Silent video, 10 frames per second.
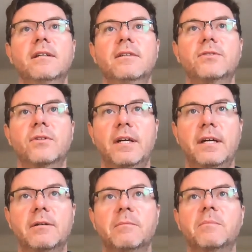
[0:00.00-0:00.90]
to
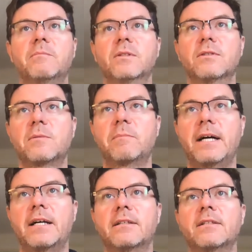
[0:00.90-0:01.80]
help
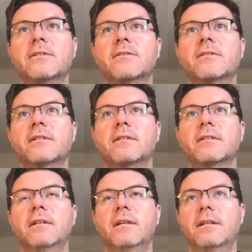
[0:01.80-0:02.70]
municipalities and
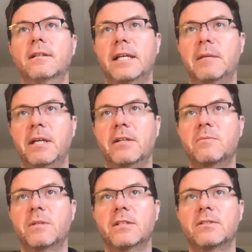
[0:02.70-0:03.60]
land
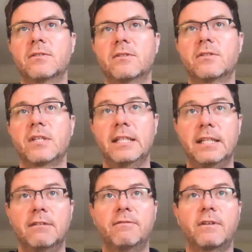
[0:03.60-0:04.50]
management agencies
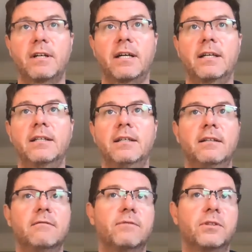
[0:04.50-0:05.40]
identify
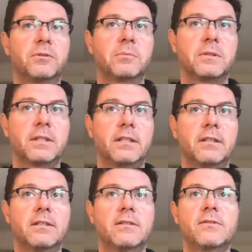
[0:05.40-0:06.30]
vulnerable
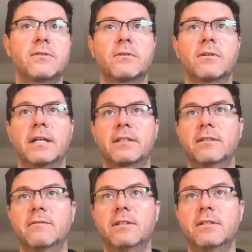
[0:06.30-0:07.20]
areas or
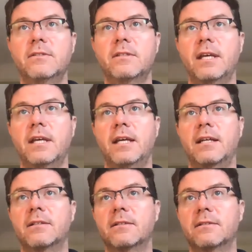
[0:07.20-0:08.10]
activities
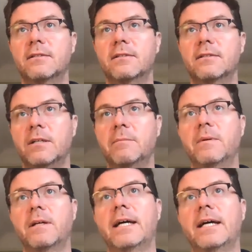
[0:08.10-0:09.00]
and
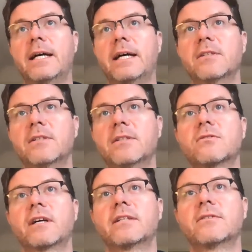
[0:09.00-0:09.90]
develop adaptation
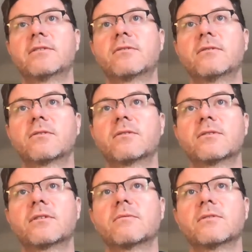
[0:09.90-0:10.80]
strategies to increase
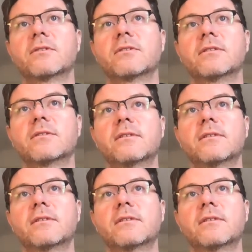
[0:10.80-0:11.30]
their resilience.